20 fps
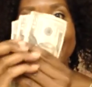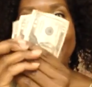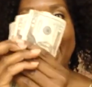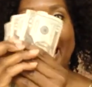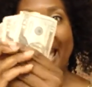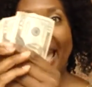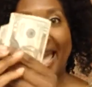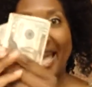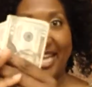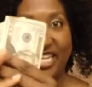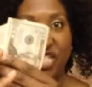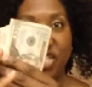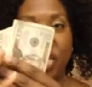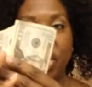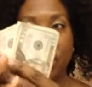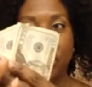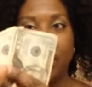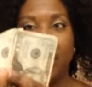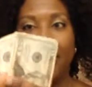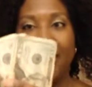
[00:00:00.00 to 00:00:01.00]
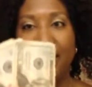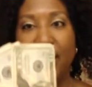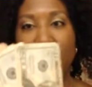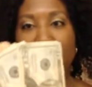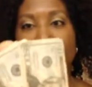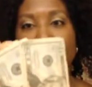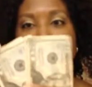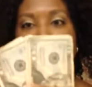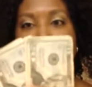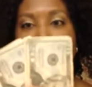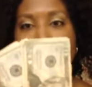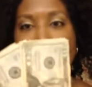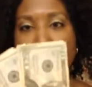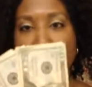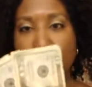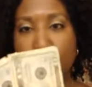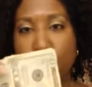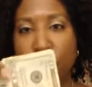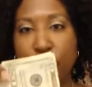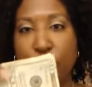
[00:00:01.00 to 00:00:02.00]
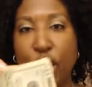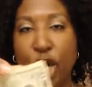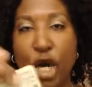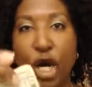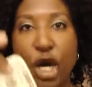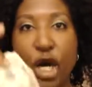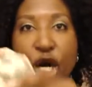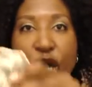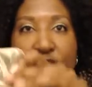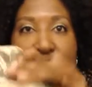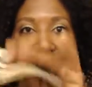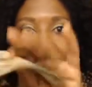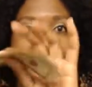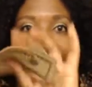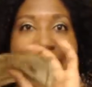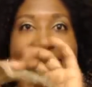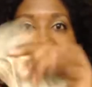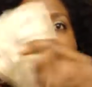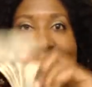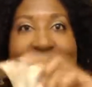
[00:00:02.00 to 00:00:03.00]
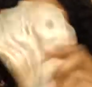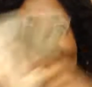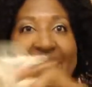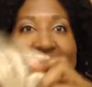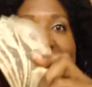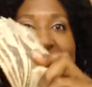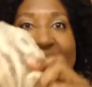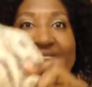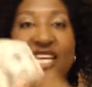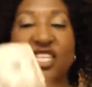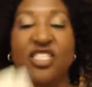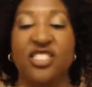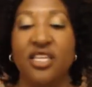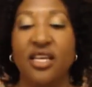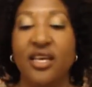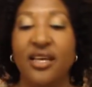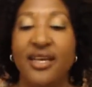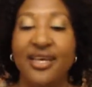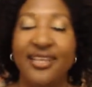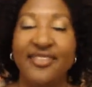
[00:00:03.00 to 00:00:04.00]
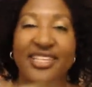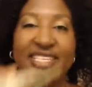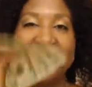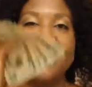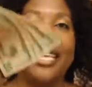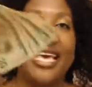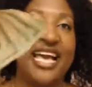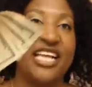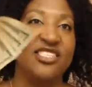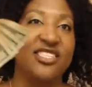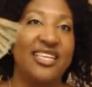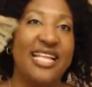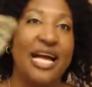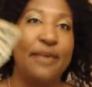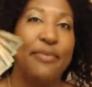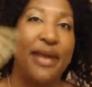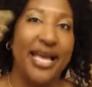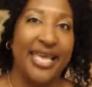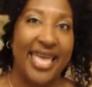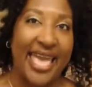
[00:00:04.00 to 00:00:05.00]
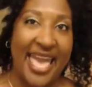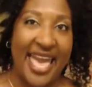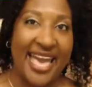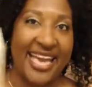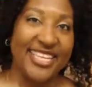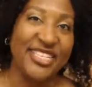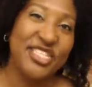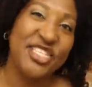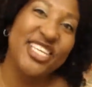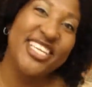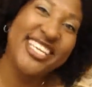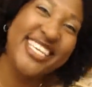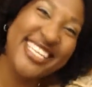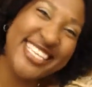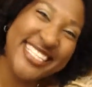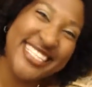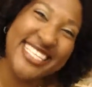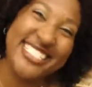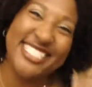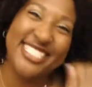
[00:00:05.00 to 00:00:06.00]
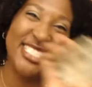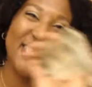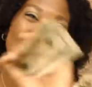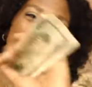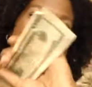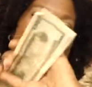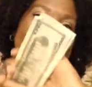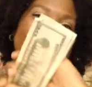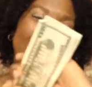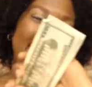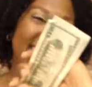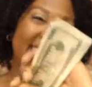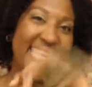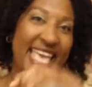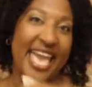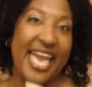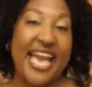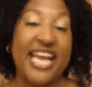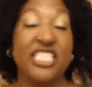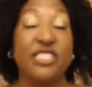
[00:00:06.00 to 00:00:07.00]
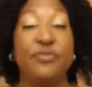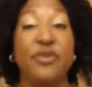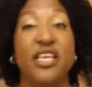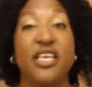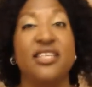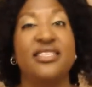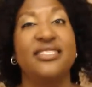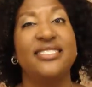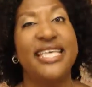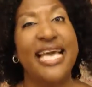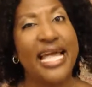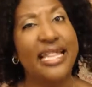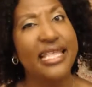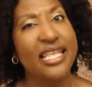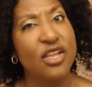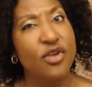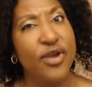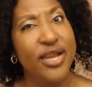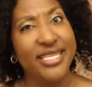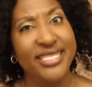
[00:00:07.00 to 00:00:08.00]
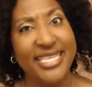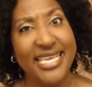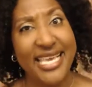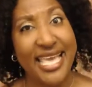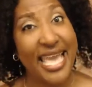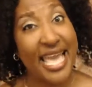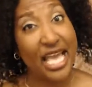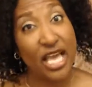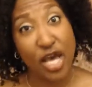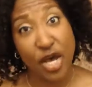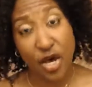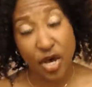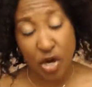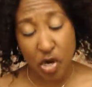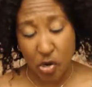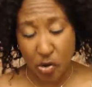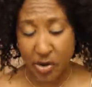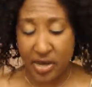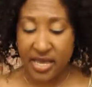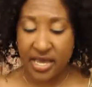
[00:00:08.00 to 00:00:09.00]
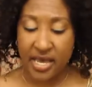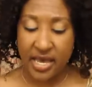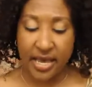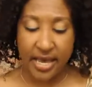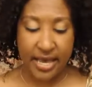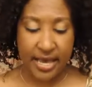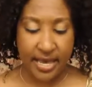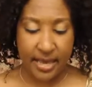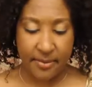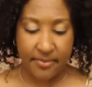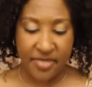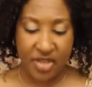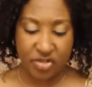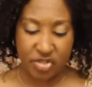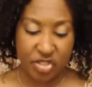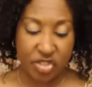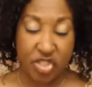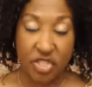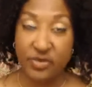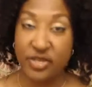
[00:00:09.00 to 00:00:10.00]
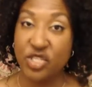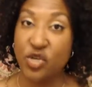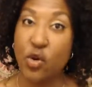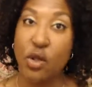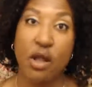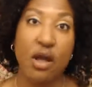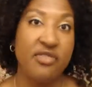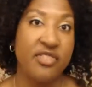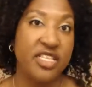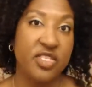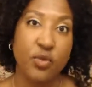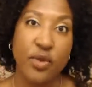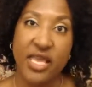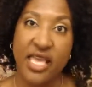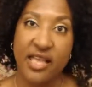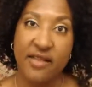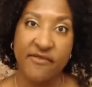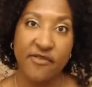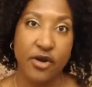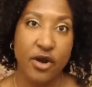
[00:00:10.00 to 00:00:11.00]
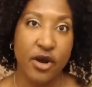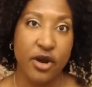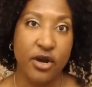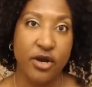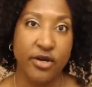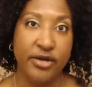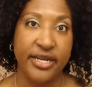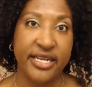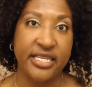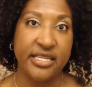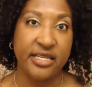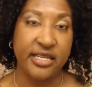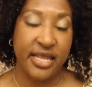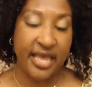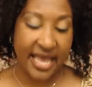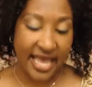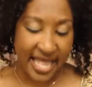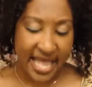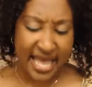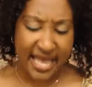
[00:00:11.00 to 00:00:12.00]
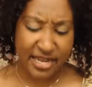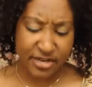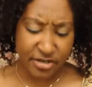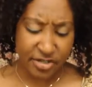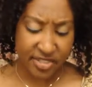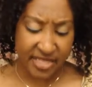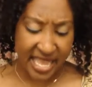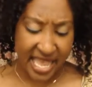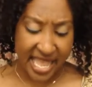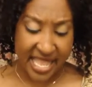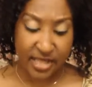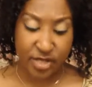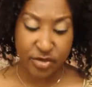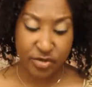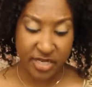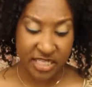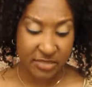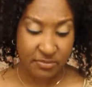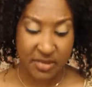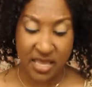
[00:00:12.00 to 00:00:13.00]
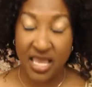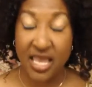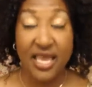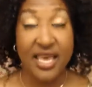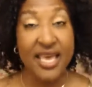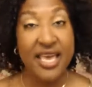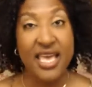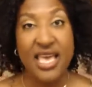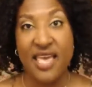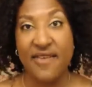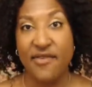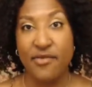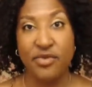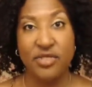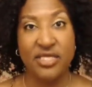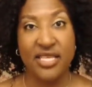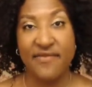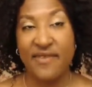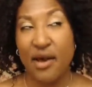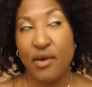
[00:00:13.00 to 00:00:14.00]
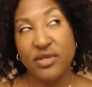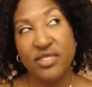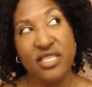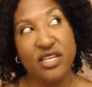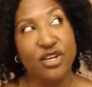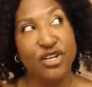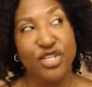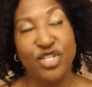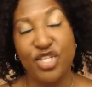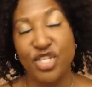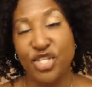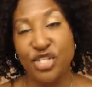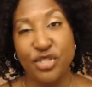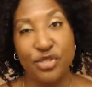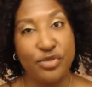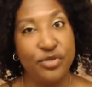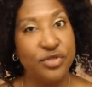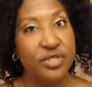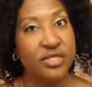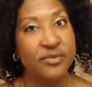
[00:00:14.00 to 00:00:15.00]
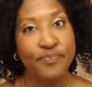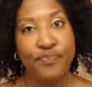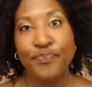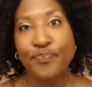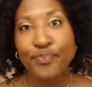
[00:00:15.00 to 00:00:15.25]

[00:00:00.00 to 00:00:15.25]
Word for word: cash. Cold, hard cash. This is actually not my cash. This is Narika D's cash, because sadly Narika D can't go. Um, there's just too much going on this weekend for her, and, and I understand, and trust me, if, it was, if I was in her shoes,